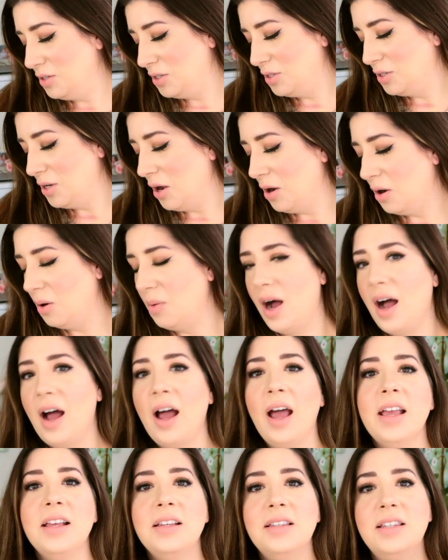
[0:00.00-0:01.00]
So
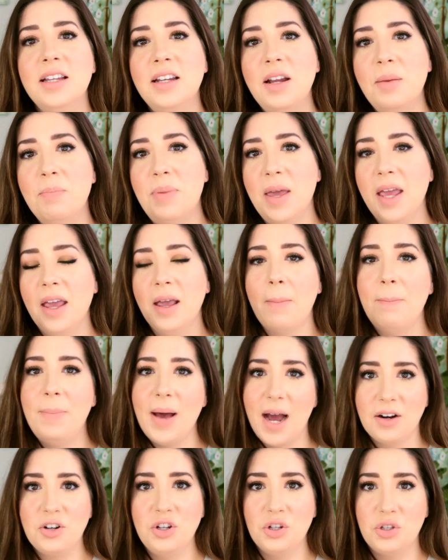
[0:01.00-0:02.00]
I did a big
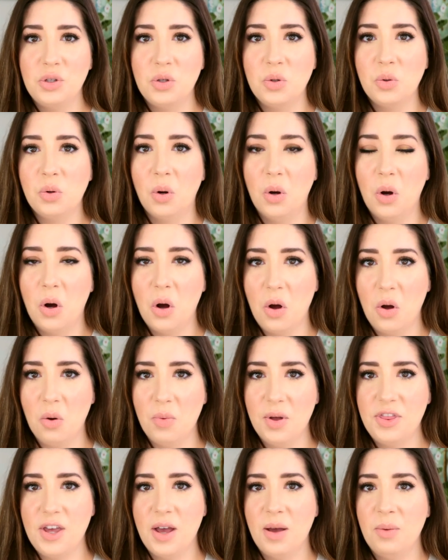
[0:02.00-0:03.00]
back to school haul
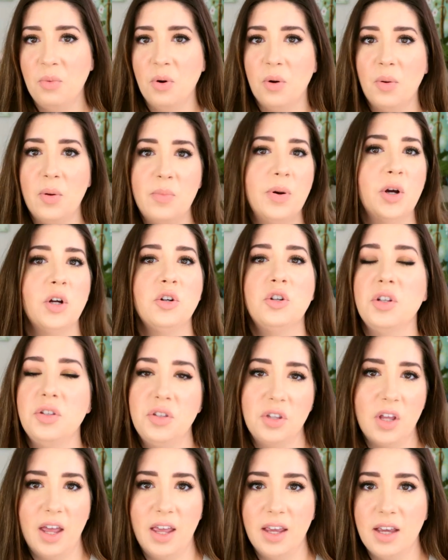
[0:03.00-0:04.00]
with them where we
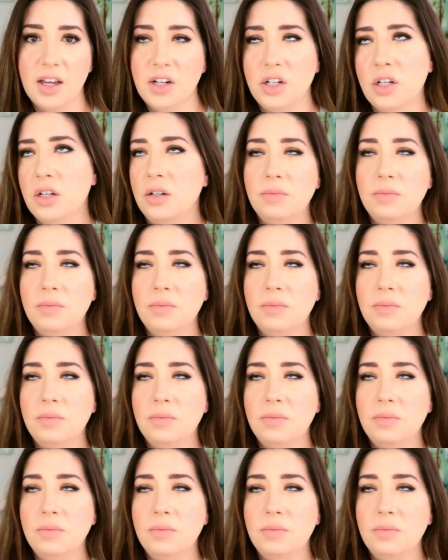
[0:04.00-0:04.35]
purchased like